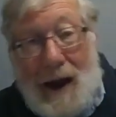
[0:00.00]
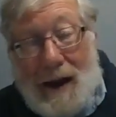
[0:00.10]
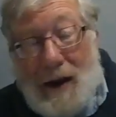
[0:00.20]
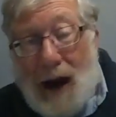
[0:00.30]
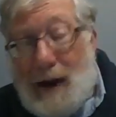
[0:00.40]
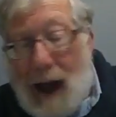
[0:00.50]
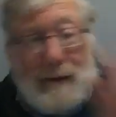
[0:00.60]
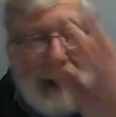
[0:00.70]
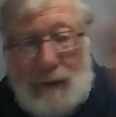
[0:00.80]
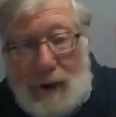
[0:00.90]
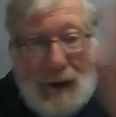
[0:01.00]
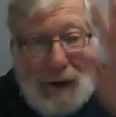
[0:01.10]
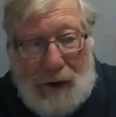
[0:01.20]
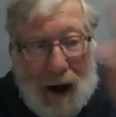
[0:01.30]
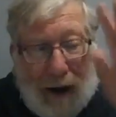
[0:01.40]
And
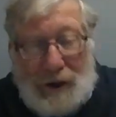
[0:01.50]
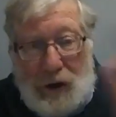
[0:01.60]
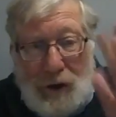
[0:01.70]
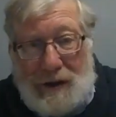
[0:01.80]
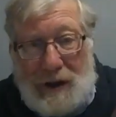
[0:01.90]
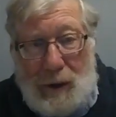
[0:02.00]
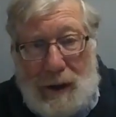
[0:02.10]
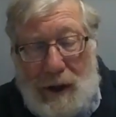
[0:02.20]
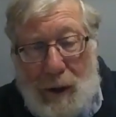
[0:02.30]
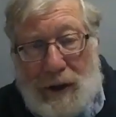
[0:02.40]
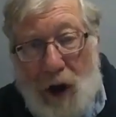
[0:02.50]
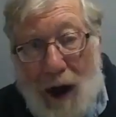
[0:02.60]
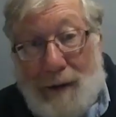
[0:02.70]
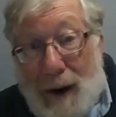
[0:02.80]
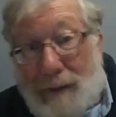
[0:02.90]
there are other stories that we
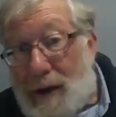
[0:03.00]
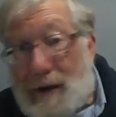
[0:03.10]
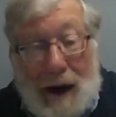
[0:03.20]
talk about.